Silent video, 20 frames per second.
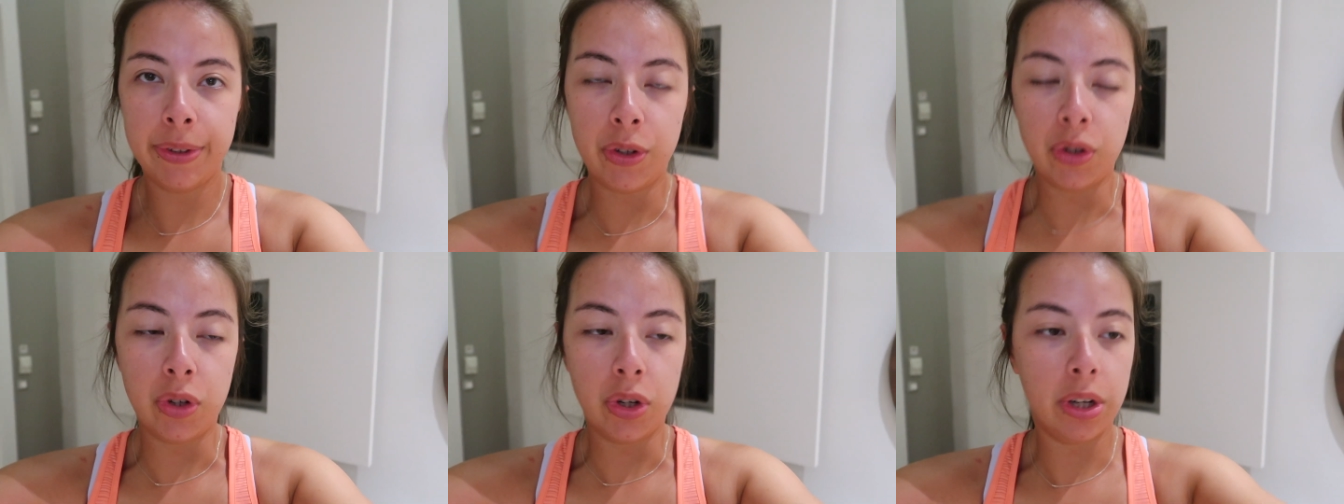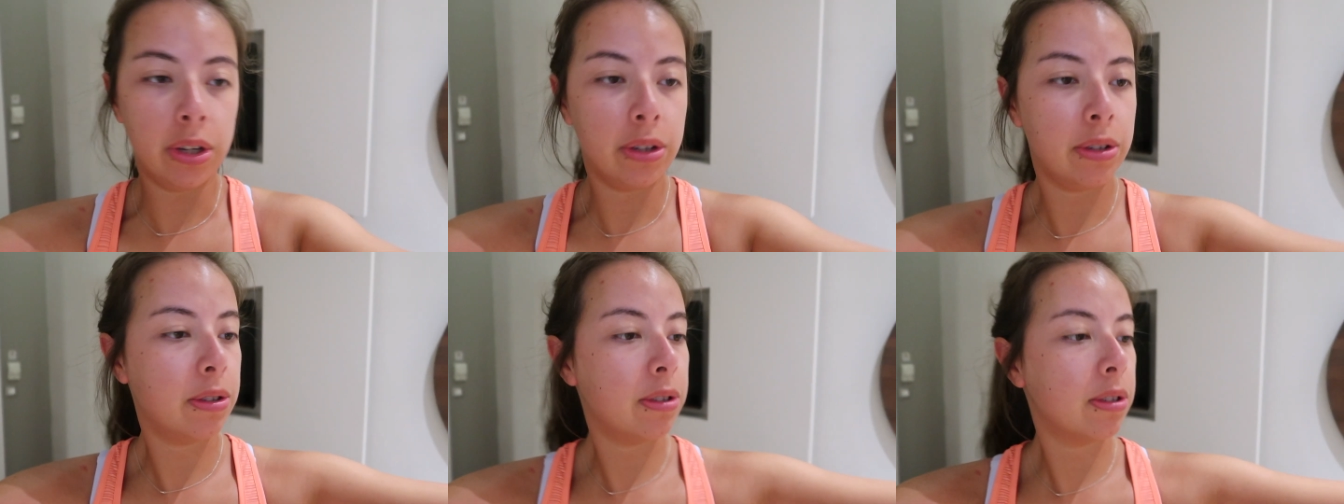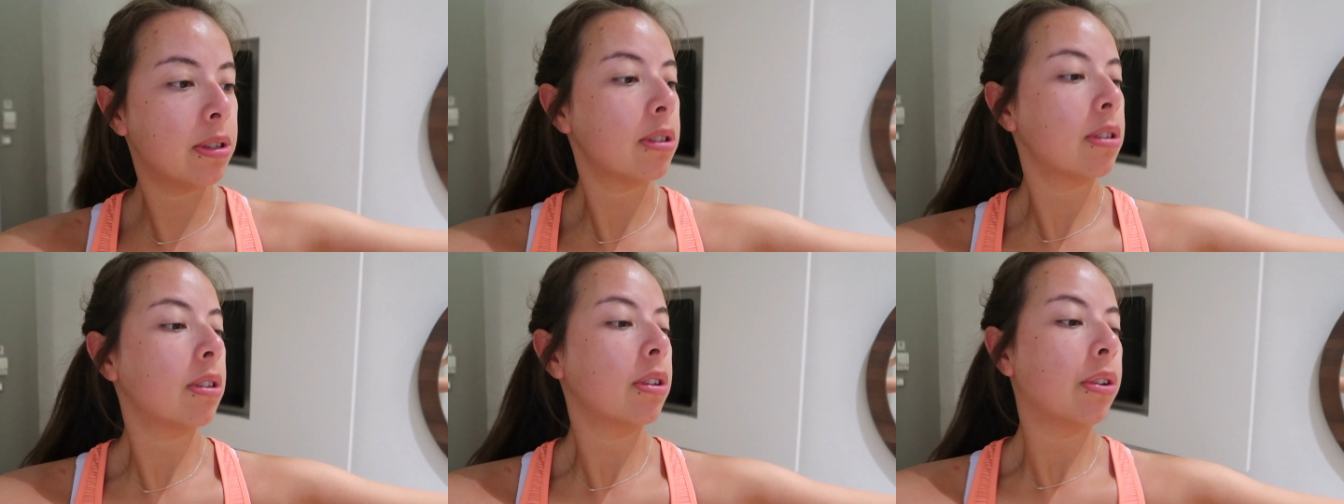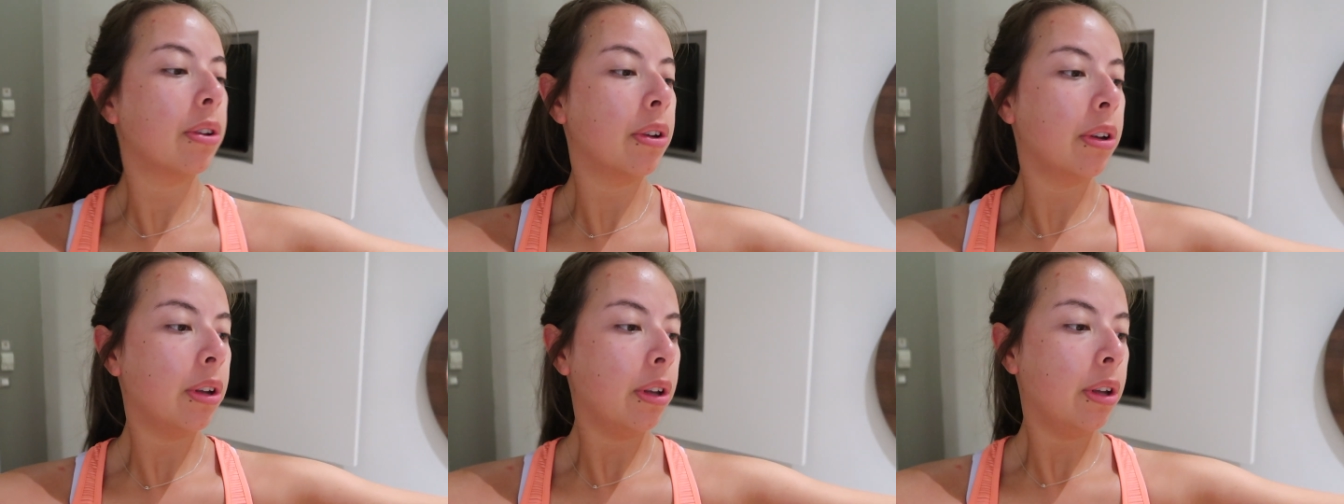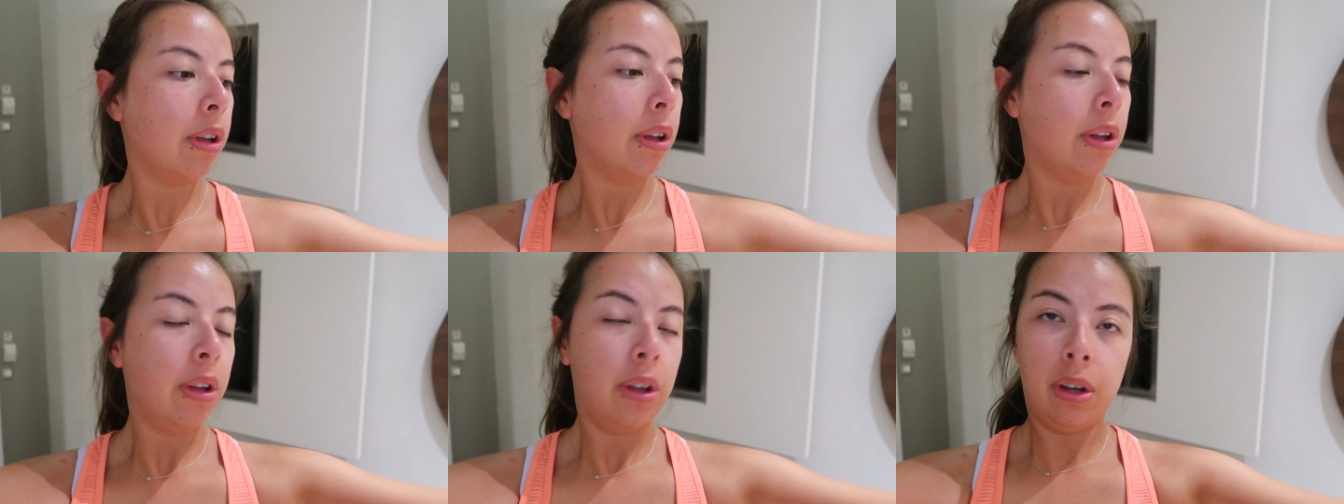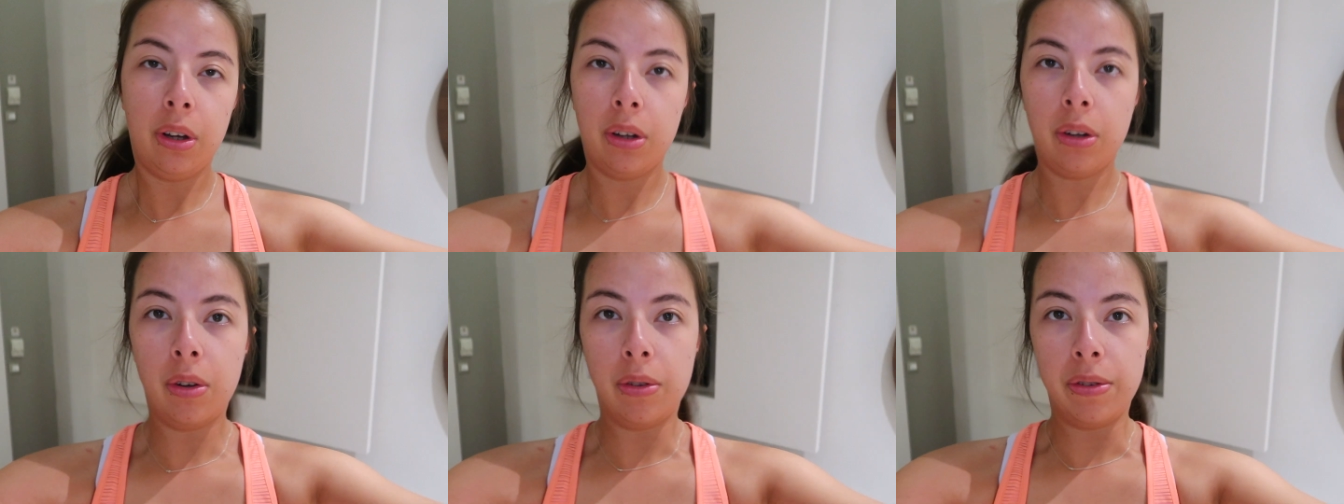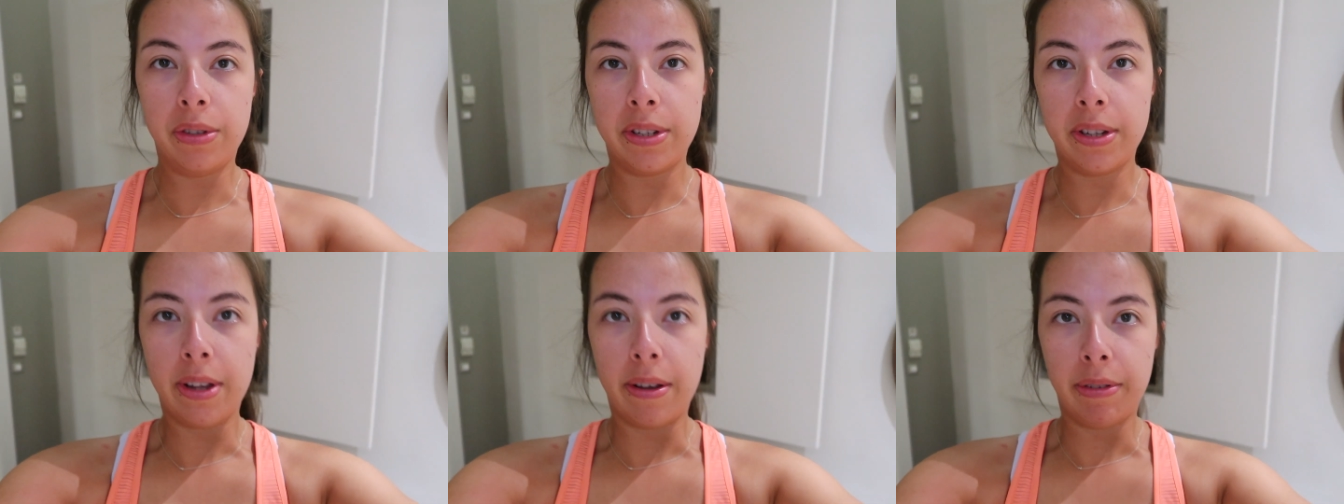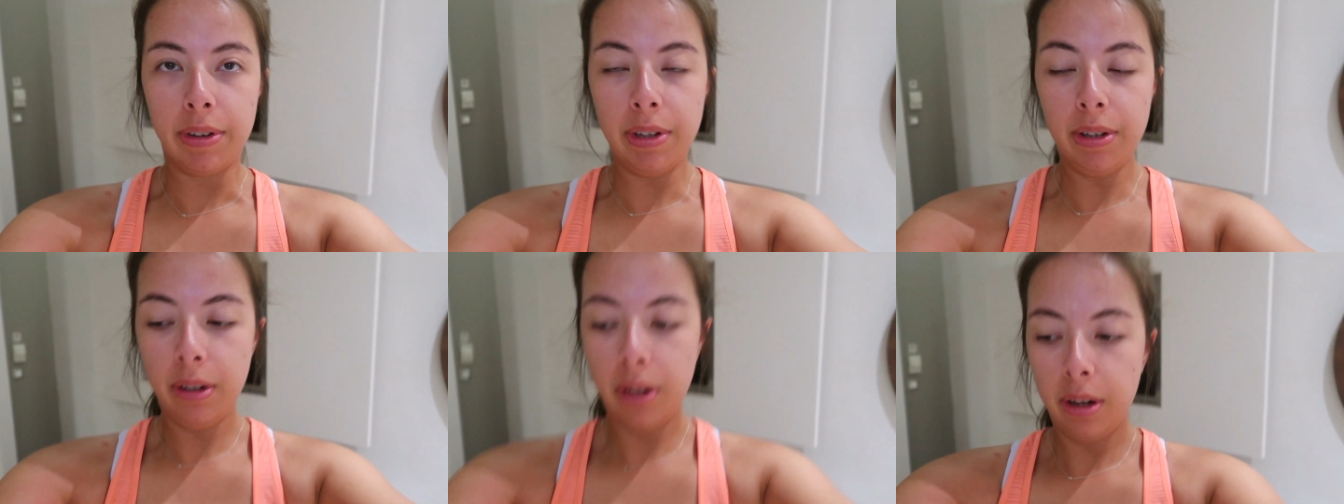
just gone seven.